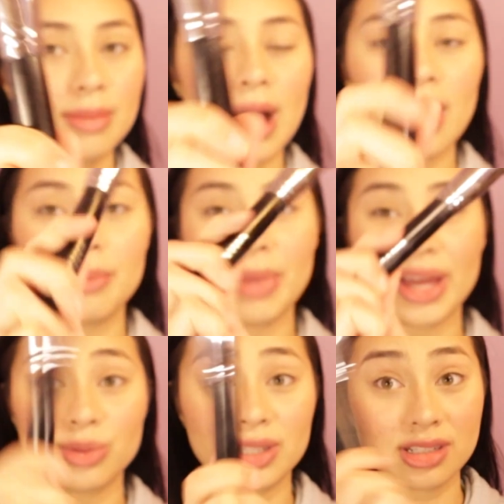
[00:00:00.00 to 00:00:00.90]

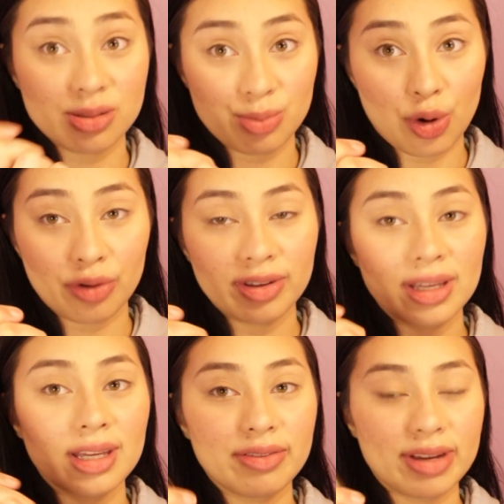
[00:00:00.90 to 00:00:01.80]
By the way, this is
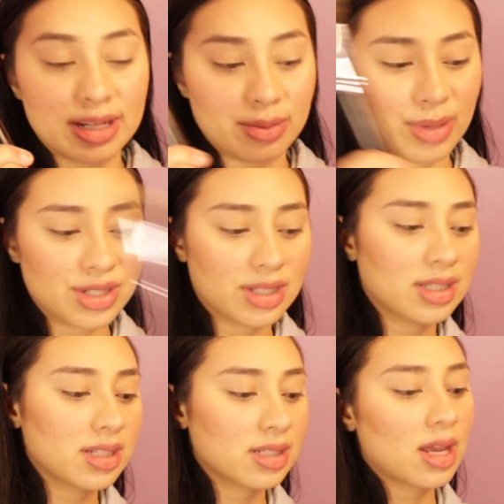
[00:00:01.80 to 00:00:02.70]
Morphe, if I didn't mention
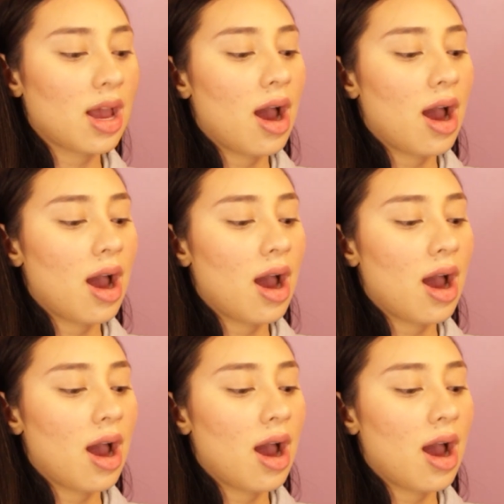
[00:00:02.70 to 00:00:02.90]
this.